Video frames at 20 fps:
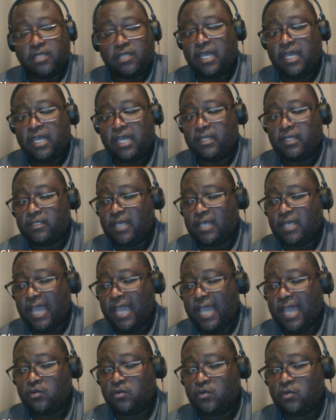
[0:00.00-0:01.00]
at the
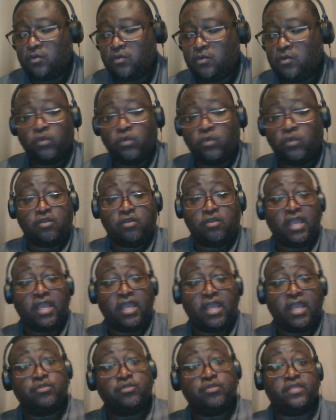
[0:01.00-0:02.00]
high school, and we're starting
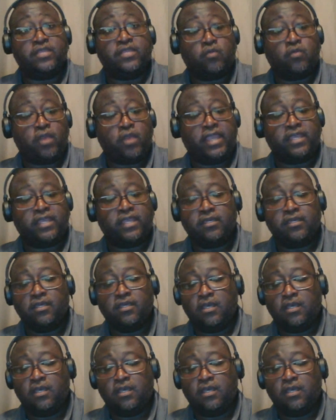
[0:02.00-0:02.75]
out with the 9th grade.